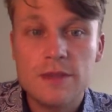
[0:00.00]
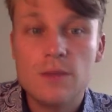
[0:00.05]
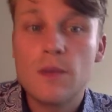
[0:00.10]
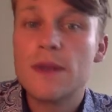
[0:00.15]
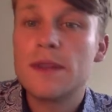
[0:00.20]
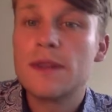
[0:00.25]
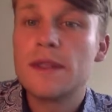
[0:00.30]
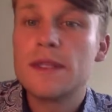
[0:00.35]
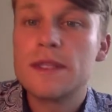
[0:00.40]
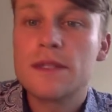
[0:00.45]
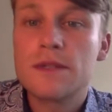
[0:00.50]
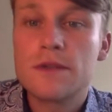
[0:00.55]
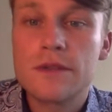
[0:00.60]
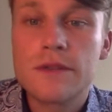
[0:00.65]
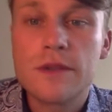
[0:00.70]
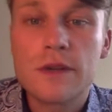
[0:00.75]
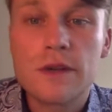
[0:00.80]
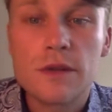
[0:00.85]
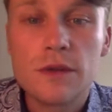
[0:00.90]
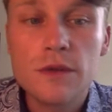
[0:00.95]
when listeners
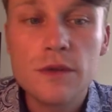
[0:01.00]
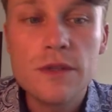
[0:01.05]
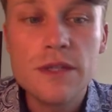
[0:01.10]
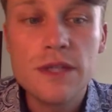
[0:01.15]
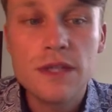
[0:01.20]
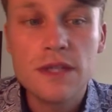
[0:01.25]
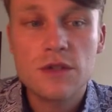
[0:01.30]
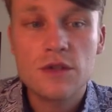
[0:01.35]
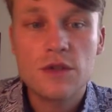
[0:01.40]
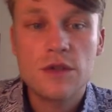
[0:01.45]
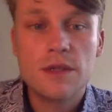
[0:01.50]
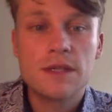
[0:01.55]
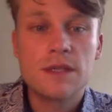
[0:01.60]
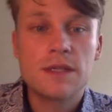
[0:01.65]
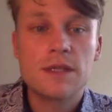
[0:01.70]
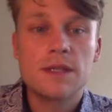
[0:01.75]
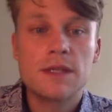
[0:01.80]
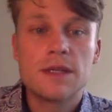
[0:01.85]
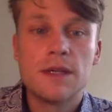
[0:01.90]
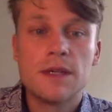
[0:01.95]
are losing
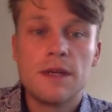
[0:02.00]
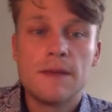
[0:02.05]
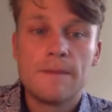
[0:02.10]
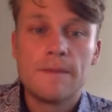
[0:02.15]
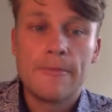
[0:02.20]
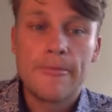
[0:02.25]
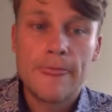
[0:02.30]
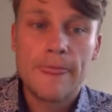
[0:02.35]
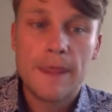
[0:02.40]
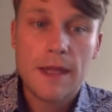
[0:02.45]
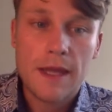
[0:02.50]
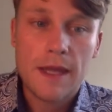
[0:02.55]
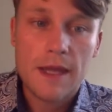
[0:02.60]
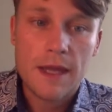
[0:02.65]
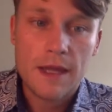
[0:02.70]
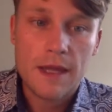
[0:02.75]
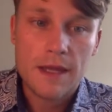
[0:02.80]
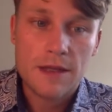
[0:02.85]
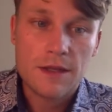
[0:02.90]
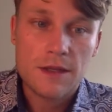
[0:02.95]
interest,
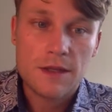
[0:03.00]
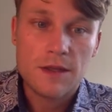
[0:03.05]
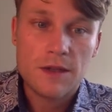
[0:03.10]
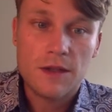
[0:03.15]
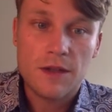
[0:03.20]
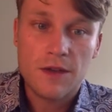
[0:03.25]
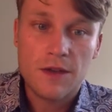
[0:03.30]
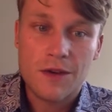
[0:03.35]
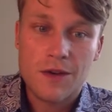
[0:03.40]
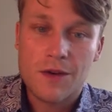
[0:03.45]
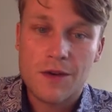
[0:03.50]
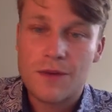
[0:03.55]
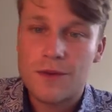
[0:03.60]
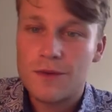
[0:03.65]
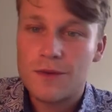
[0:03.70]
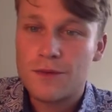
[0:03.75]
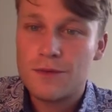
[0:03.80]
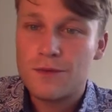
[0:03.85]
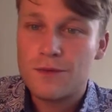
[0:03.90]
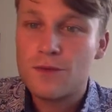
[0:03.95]
and
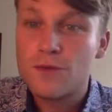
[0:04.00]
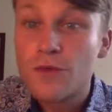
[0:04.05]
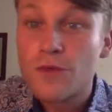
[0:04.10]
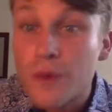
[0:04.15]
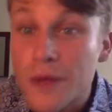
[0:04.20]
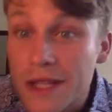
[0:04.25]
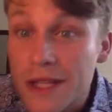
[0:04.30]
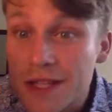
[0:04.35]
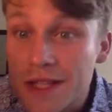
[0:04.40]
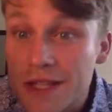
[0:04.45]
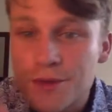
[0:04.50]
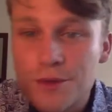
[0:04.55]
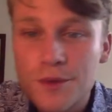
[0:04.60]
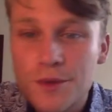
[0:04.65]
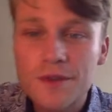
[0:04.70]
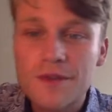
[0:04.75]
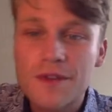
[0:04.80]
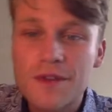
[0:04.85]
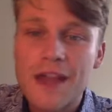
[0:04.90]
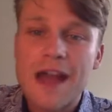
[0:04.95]

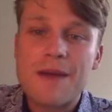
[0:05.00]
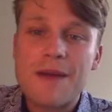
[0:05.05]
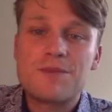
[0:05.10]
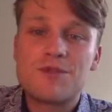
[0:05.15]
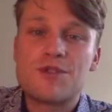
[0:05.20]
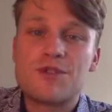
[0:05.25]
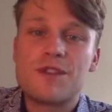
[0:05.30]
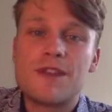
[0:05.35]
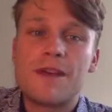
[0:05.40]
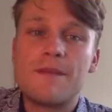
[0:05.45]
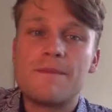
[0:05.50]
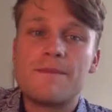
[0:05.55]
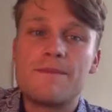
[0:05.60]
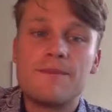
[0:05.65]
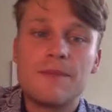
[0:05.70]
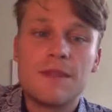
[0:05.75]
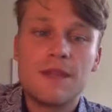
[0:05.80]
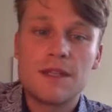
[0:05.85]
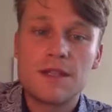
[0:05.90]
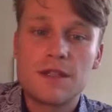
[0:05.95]
sort of capture them
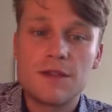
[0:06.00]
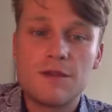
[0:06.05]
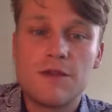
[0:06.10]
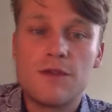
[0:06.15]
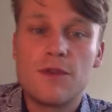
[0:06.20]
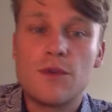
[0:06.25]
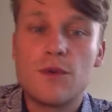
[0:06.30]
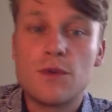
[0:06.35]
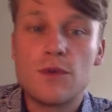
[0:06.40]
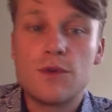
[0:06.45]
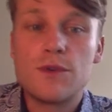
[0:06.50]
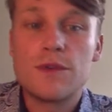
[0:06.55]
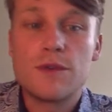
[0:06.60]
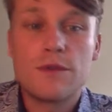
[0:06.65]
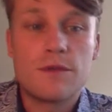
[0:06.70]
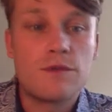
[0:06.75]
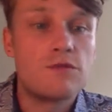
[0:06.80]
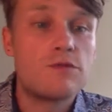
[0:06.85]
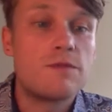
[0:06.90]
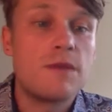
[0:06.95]
into the fold
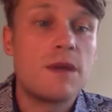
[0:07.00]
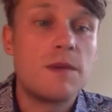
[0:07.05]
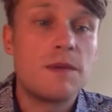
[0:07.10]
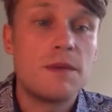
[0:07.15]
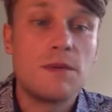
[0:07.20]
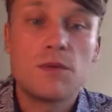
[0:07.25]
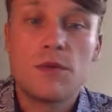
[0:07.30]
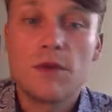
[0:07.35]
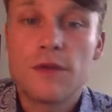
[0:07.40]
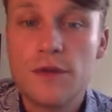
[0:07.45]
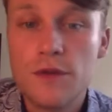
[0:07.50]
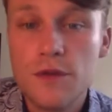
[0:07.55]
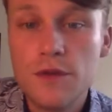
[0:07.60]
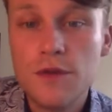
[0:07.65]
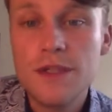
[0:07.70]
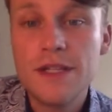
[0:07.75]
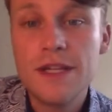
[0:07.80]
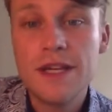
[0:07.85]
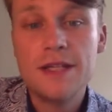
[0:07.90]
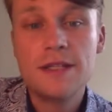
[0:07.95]
through maybe more
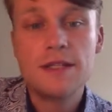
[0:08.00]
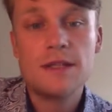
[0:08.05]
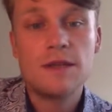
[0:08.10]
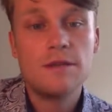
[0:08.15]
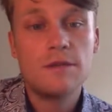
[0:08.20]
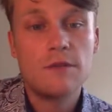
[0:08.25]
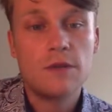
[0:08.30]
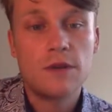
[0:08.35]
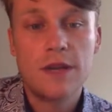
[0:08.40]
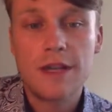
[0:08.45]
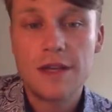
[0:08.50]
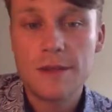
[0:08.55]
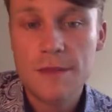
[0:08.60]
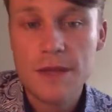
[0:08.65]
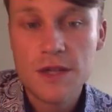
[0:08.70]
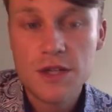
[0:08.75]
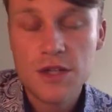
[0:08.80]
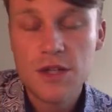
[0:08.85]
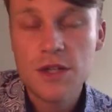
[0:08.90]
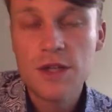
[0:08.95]
enthusiasm or
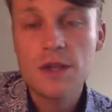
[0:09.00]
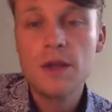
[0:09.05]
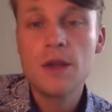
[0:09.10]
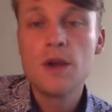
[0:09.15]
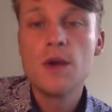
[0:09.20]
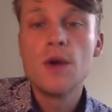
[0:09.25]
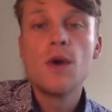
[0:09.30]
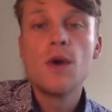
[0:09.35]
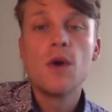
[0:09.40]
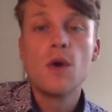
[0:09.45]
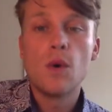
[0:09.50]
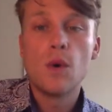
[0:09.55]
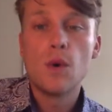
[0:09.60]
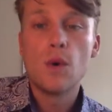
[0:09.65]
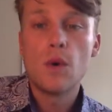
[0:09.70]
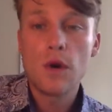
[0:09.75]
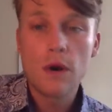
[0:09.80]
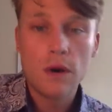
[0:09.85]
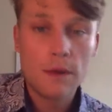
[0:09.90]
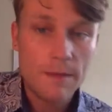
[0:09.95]
animation,
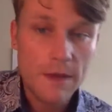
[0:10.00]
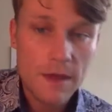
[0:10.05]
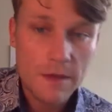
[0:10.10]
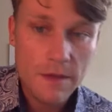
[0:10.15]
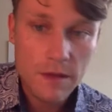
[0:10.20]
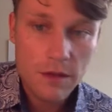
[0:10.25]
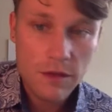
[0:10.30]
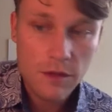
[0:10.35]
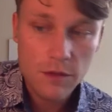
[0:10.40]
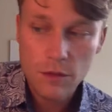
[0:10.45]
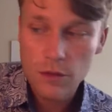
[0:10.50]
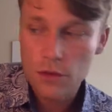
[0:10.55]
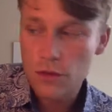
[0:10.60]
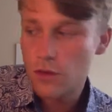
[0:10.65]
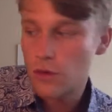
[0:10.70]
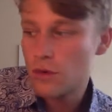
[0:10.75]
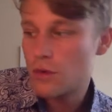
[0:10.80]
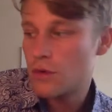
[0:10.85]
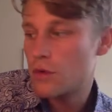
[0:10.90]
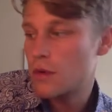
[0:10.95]
or maybe
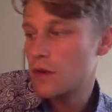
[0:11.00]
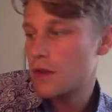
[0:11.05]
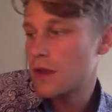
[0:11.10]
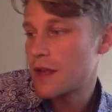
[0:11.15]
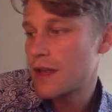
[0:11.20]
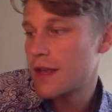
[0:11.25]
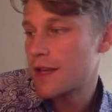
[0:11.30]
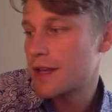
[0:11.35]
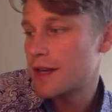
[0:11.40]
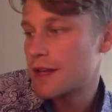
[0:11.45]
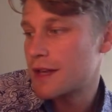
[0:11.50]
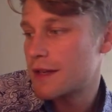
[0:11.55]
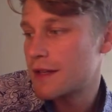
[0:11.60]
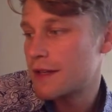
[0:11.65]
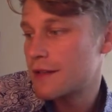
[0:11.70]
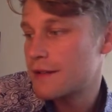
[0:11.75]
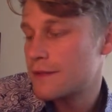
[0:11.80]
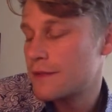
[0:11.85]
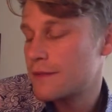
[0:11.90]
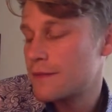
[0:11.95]
through like
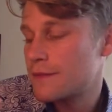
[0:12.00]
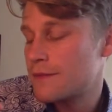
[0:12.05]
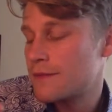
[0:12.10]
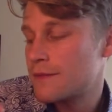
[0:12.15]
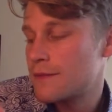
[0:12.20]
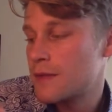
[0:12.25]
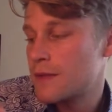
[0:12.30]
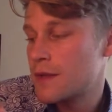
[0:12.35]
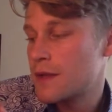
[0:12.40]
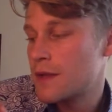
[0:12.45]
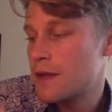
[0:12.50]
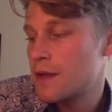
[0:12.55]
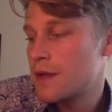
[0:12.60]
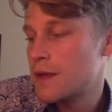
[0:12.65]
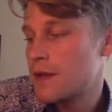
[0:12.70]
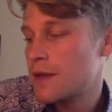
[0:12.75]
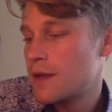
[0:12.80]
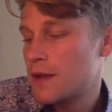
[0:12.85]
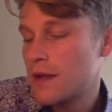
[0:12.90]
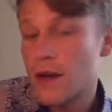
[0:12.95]

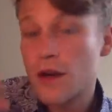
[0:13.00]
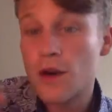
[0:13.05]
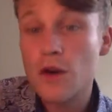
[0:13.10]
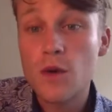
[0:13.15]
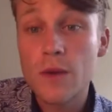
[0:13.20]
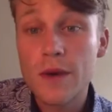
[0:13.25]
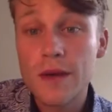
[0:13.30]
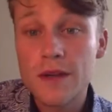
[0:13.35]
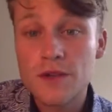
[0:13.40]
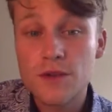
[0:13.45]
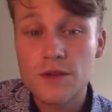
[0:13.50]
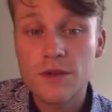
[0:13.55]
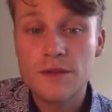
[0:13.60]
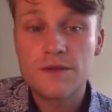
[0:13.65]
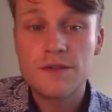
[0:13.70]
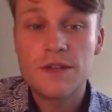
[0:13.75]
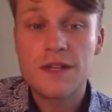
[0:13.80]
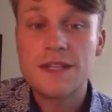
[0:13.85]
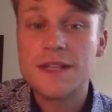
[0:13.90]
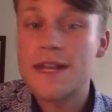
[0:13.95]
a quick sort
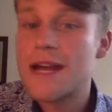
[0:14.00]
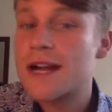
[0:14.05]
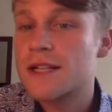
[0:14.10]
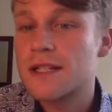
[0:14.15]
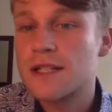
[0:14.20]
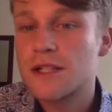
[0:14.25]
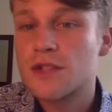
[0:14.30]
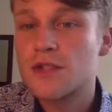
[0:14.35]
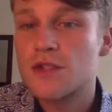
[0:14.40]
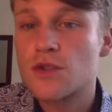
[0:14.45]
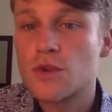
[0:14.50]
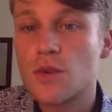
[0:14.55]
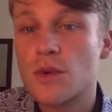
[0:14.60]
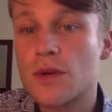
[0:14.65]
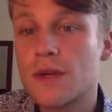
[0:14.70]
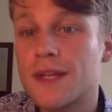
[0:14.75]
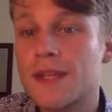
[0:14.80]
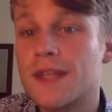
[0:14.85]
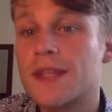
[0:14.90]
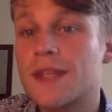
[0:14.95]
of didactic
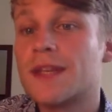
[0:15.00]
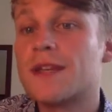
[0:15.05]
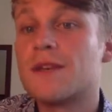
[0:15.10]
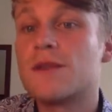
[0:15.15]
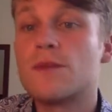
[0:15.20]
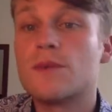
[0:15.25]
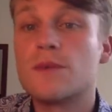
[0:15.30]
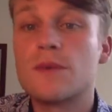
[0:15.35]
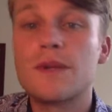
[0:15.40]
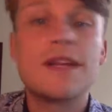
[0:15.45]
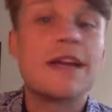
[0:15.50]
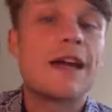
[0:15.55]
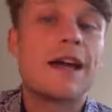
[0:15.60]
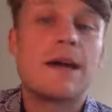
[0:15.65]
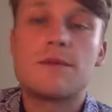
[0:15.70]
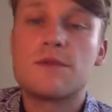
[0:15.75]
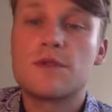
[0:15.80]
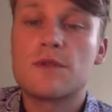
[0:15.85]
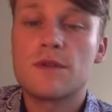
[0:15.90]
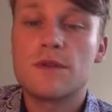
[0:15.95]
story that can
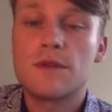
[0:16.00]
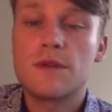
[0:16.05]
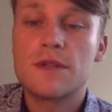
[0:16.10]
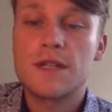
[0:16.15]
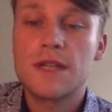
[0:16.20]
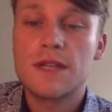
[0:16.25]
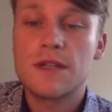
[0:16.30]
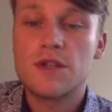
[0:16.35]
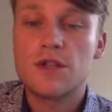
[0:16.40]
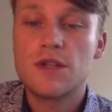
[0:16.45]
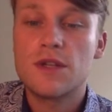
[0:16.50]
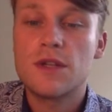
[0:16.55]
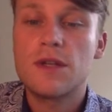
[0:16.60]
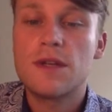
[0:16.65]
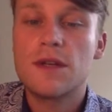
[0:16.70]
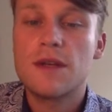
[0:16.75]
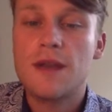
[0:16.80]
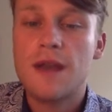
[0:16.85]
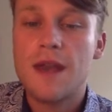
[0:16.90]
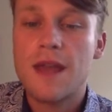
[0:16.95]
recapture their
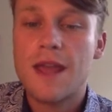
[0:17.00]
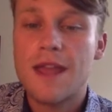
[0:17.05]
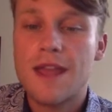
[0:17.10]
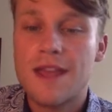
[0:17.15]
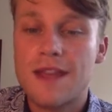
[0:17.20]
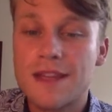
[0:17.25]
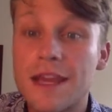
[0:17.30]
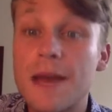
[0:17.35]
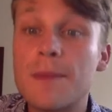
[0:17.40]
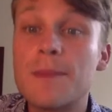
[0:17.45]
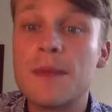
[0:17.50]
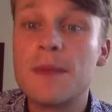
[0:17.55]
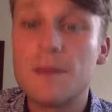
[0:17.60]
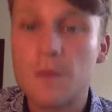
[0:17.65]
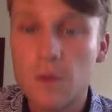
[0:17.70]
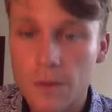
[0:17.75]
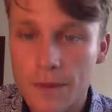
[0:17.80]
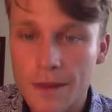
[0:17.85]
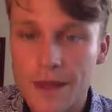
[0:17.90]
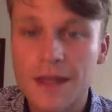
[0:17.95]
attention and get
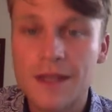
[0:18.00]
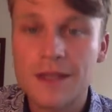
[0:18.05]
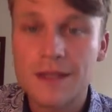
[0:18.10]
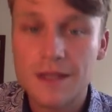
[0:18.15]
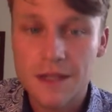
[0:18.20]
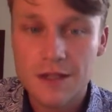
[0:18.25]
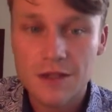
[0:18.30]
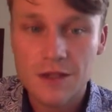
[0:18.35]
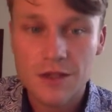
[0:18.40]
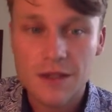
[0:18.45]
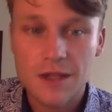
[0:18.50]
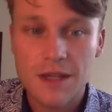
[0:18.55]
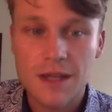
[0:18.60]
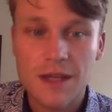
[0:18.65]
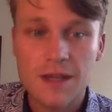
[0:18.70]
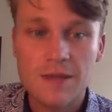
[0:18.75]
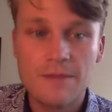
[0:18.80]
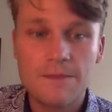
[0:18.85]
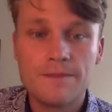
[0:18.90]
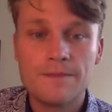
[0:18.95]
people paying attention
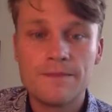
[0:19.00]
again.